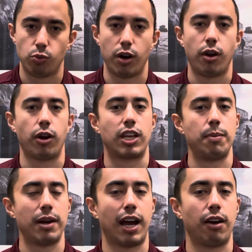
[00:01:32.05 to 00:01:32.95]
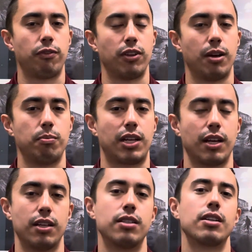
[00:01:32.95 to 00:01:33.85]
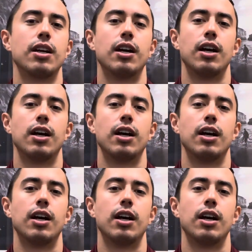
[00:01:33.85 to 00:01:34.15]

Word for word: wanna keep an eye out for them because